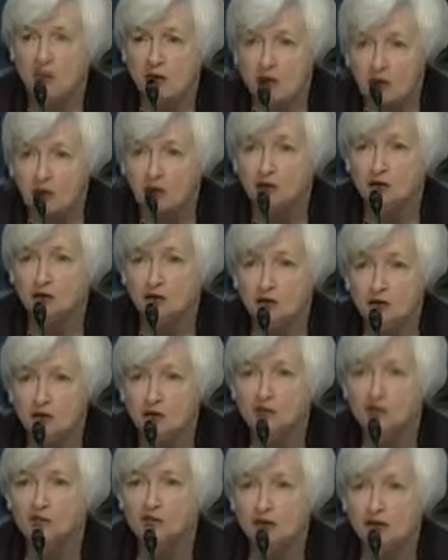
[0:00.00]

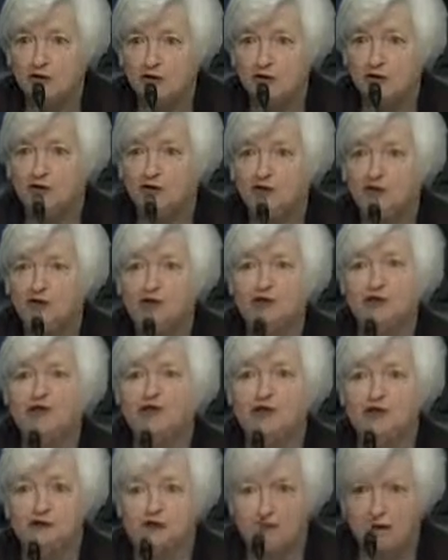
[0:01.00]
price-earnings ratios
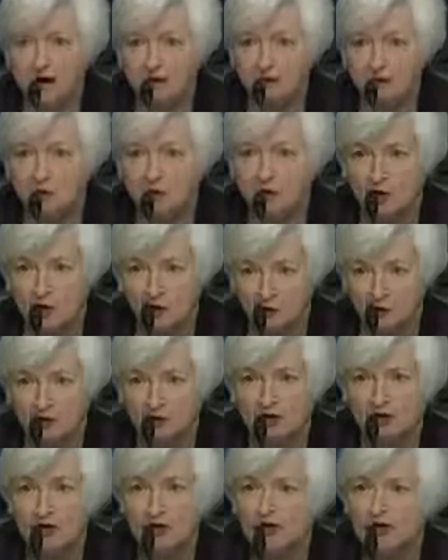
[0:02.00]
in the stock
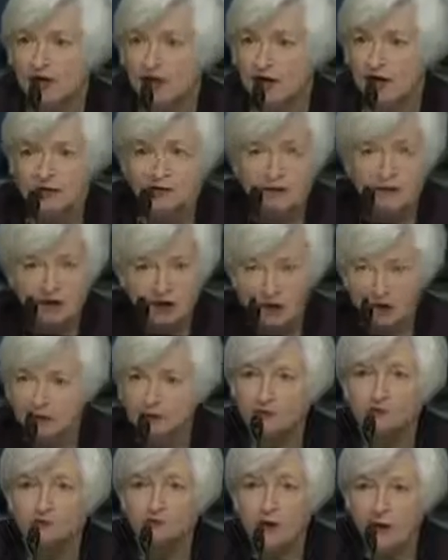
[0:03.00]
market, a
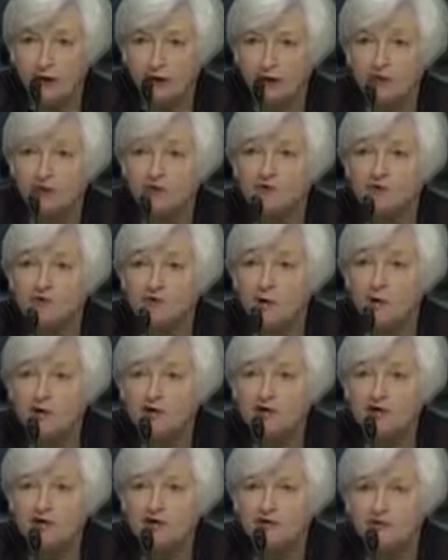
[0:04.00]
variety of
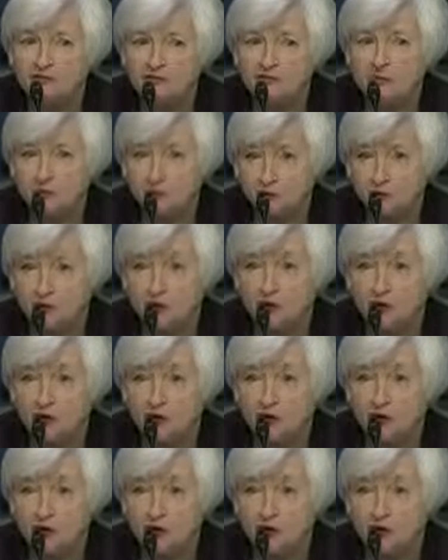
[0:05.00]
ways of
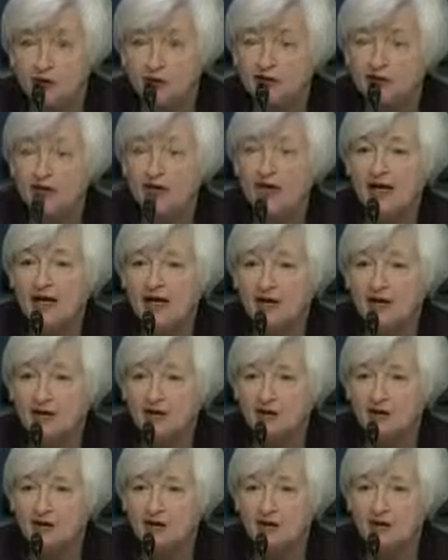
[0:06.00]
measuring those.
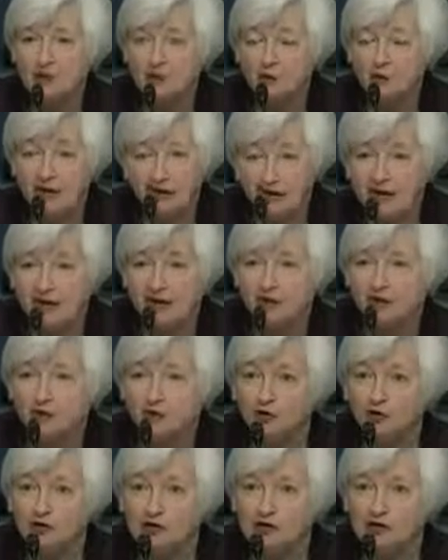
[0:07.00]
And we
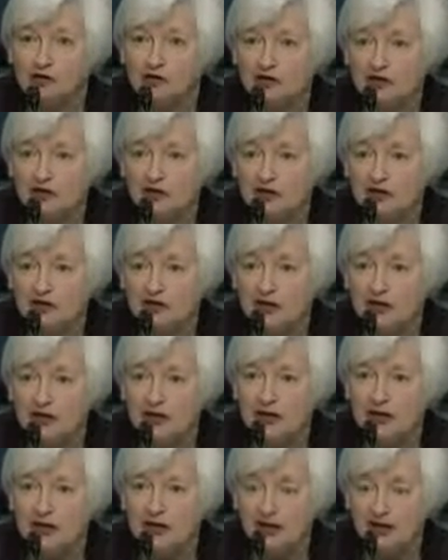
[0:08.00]
can look to
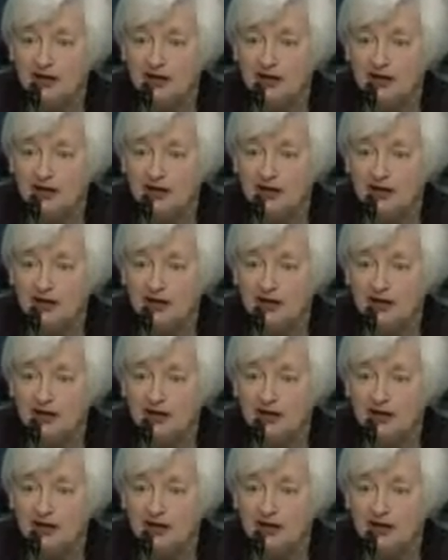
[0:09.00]
see,